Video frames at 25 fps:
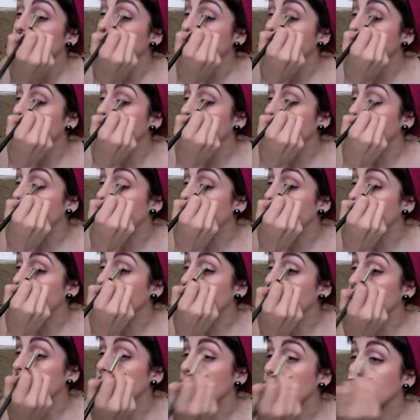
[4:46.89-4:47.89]

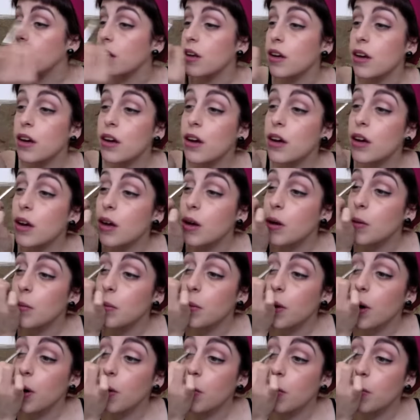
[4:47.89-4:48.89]
and
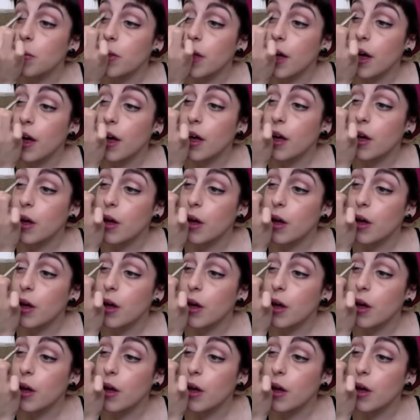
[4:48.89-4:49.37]
pop that